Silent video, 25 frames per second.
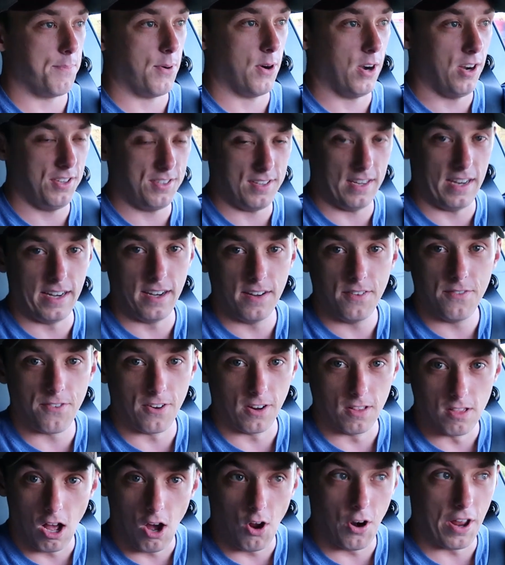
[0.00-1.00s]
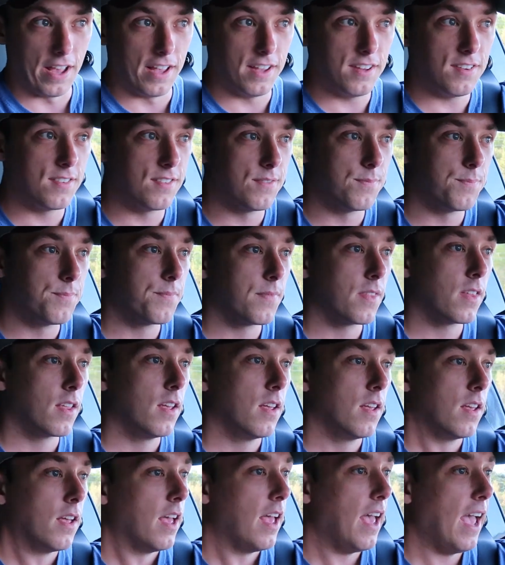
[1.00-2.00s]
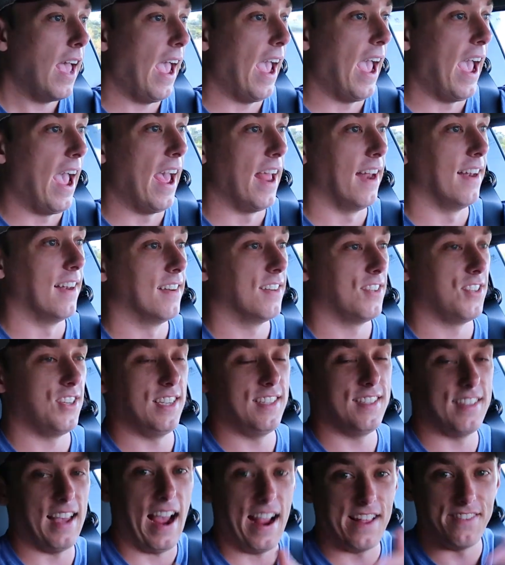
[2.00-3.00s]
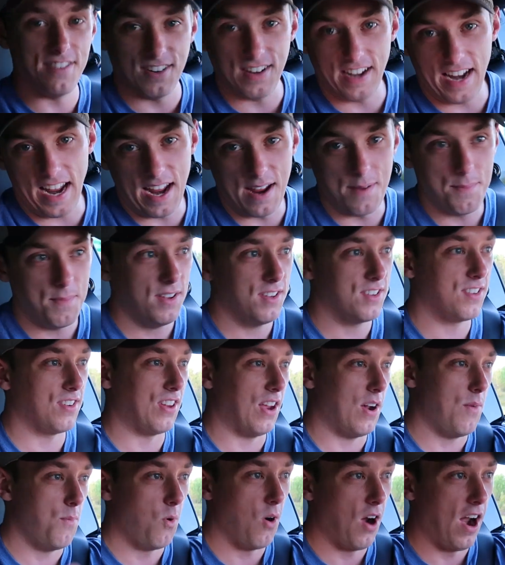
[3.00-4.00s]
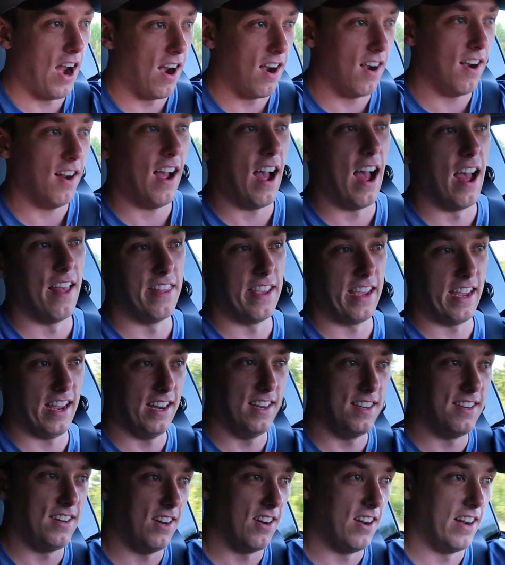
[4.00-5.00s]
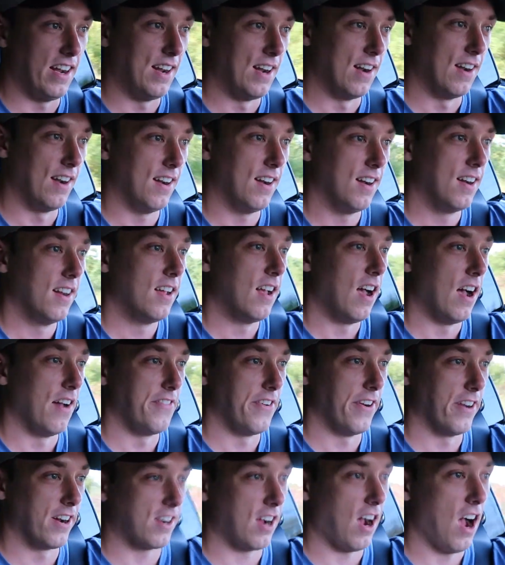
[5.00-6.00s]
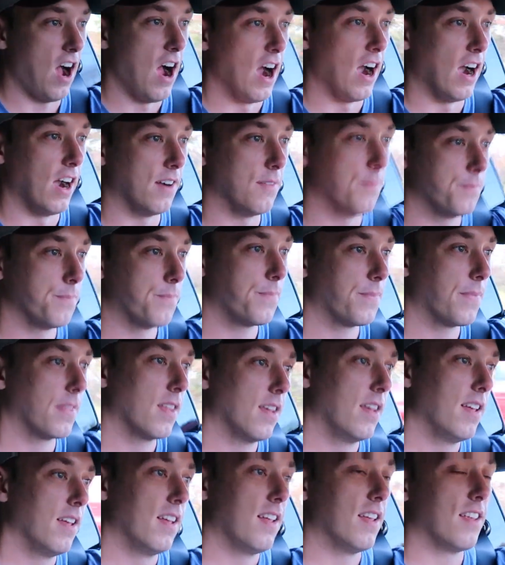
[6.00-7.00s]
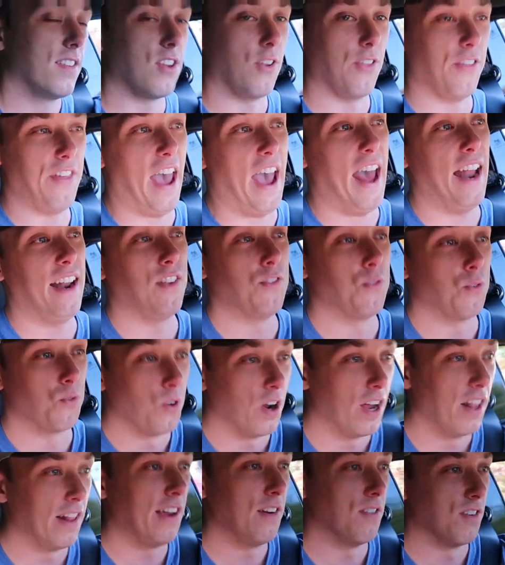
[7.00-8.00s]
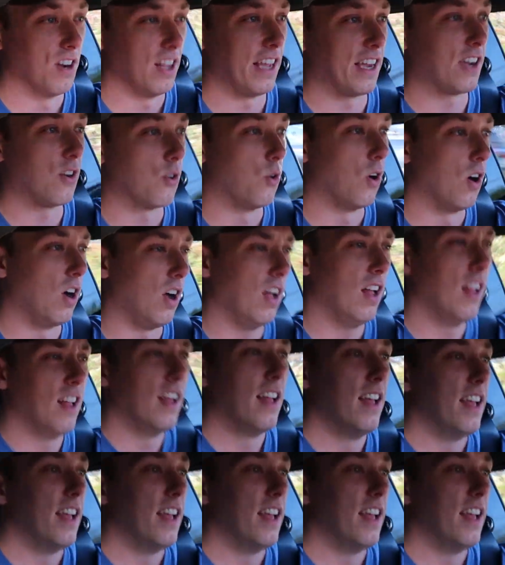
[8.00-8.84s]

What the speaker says: person for Lotus, and she signs her name somewhere on the interior of your car. So that is really, really cool.